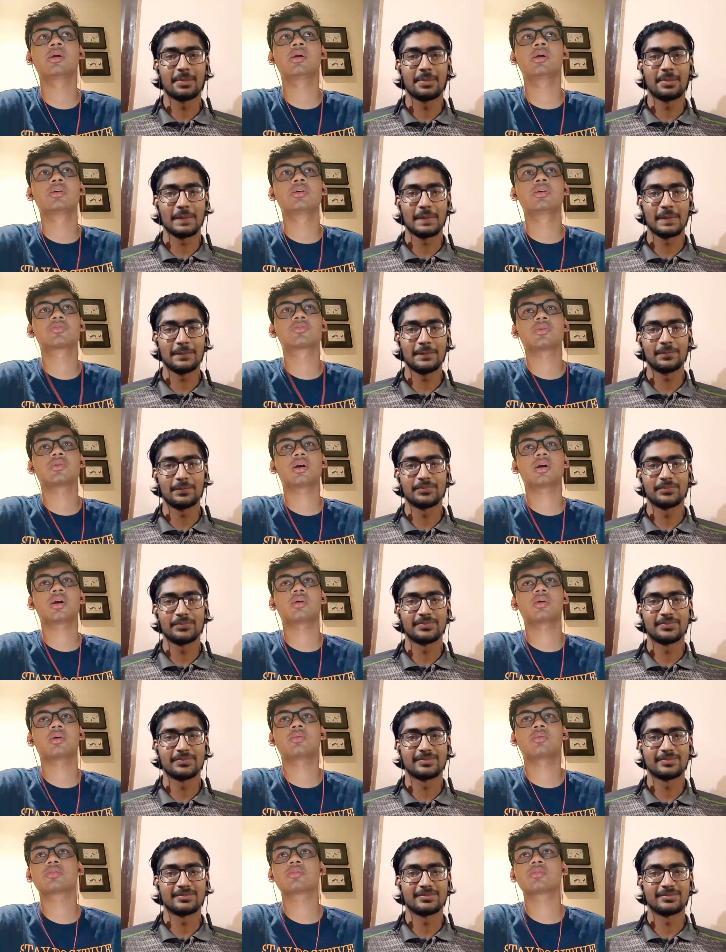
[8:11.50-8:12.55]
Speaker 1: So I
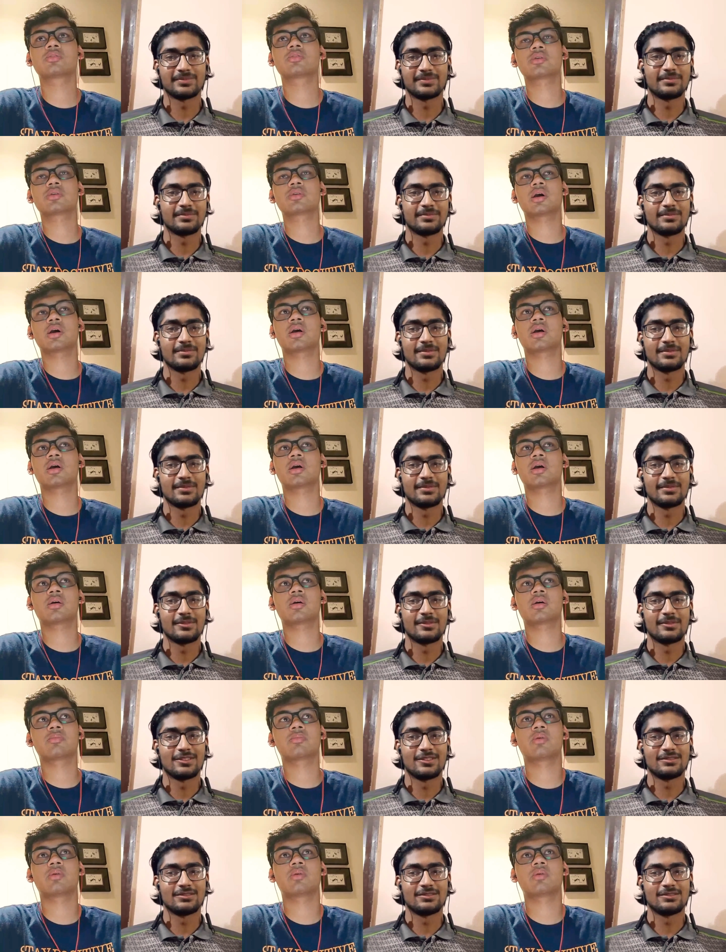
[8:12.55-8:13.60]
was I
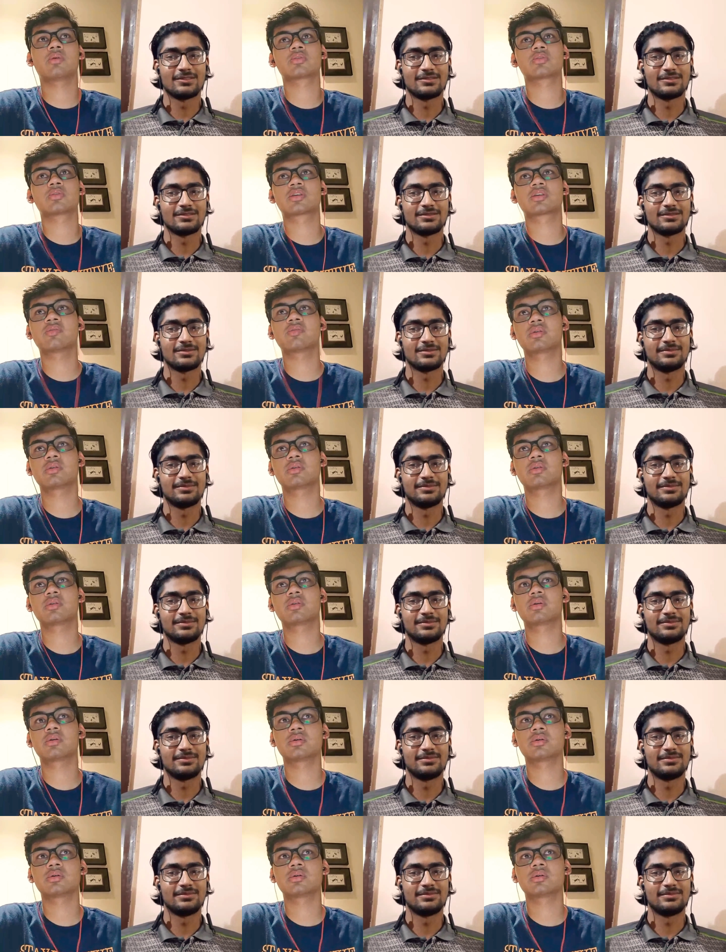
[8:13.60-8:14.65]
I was given
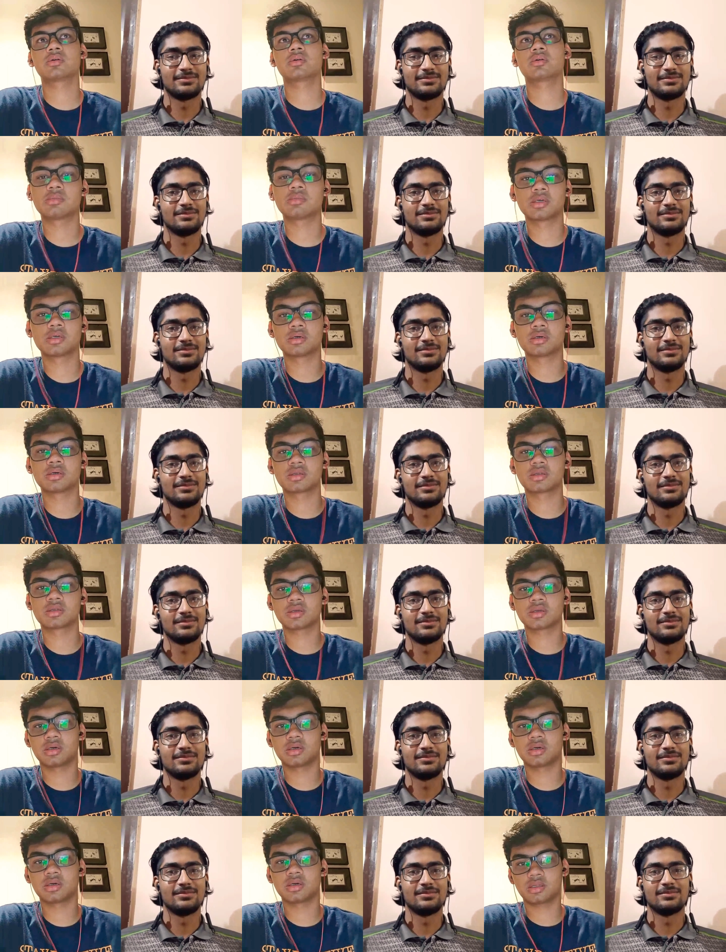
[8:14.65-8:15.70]
a summer
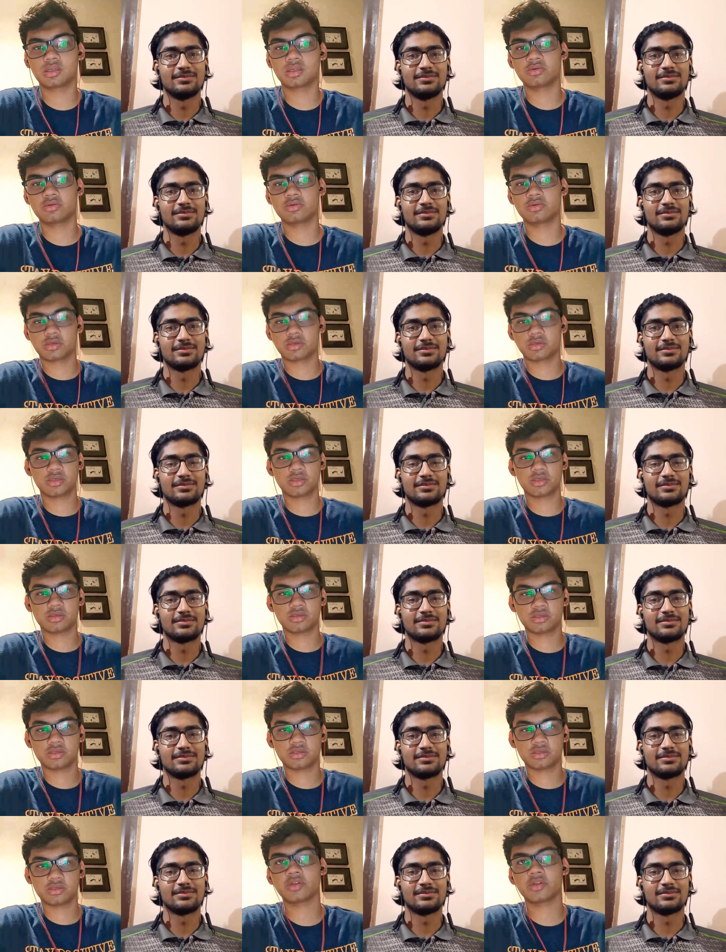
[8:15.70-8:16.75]
undergraduate
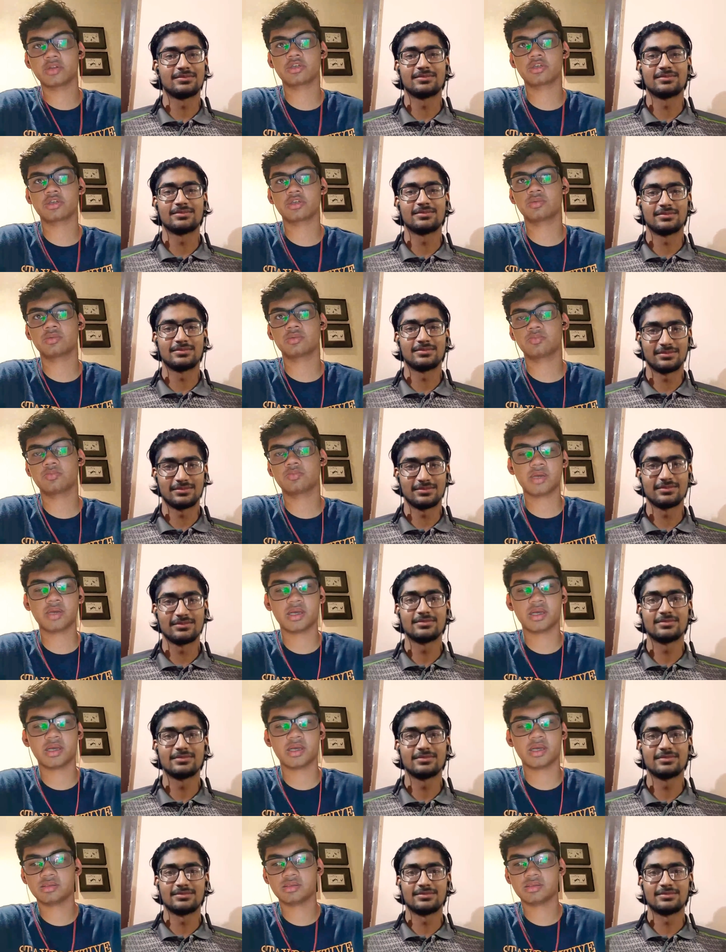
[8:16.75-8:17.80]
research fellowship
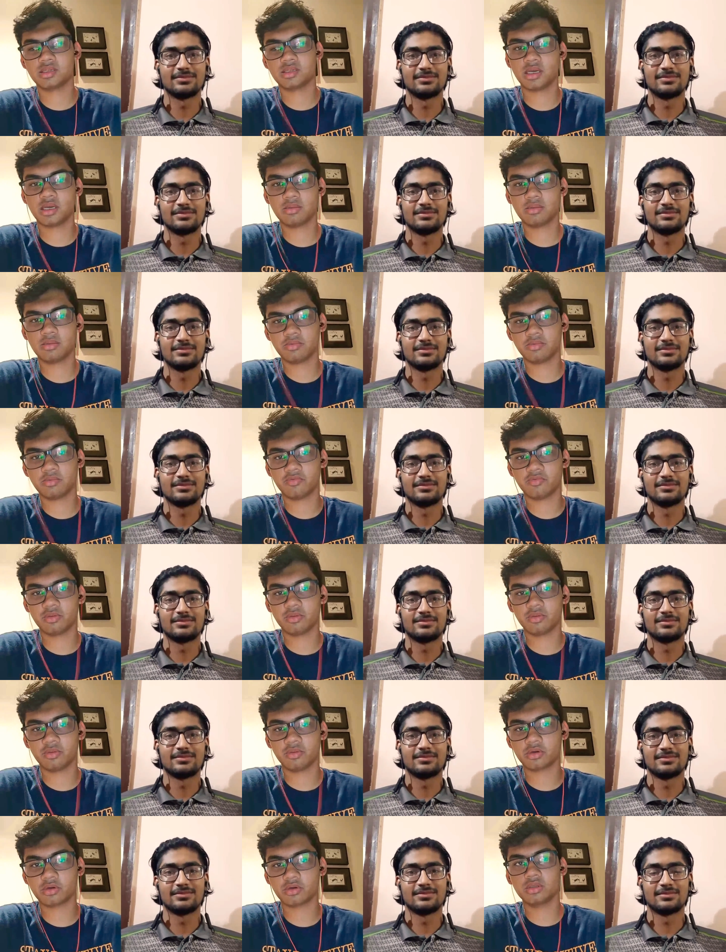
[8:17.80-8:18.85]
at this lab from
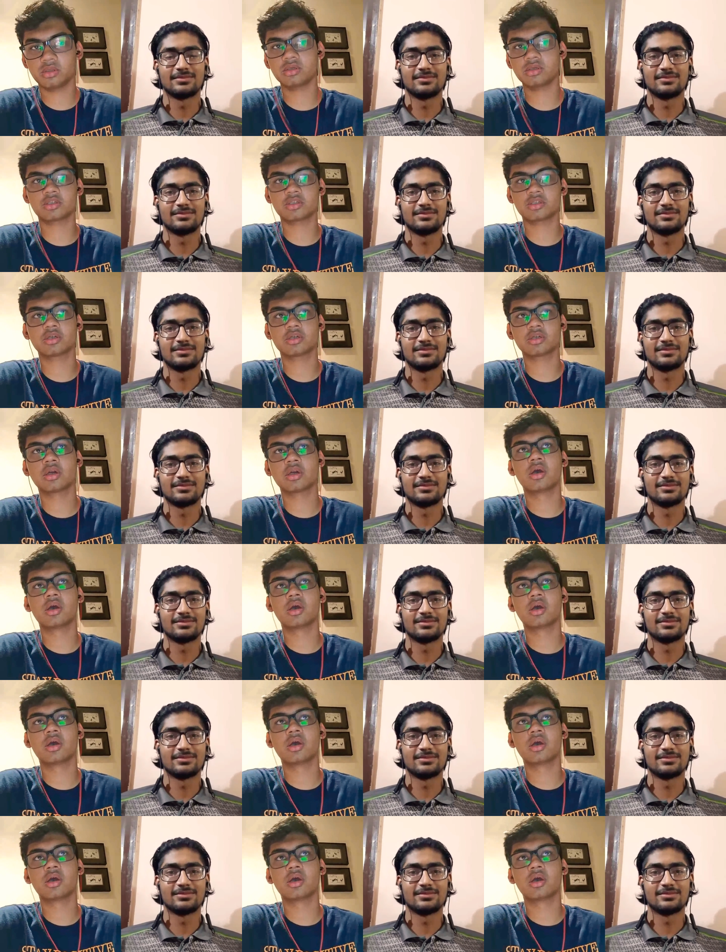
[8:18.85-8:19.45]
the college.